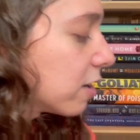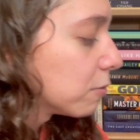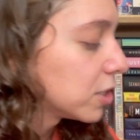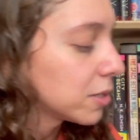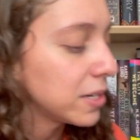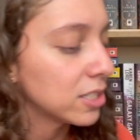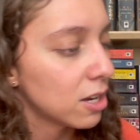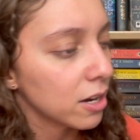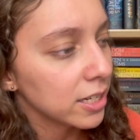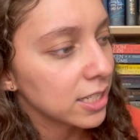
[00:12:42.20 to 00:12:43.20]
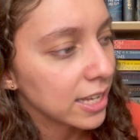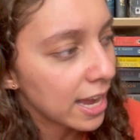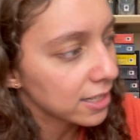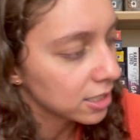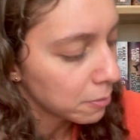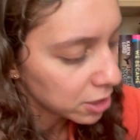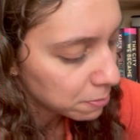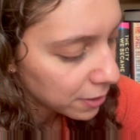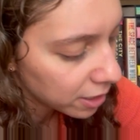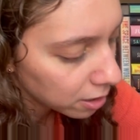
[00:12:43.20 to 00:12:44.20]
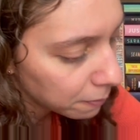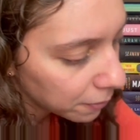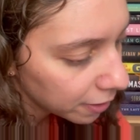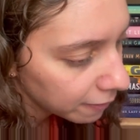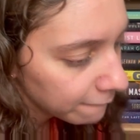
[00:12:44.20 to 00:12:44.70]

which, I mean, talking to the cat's not much better, but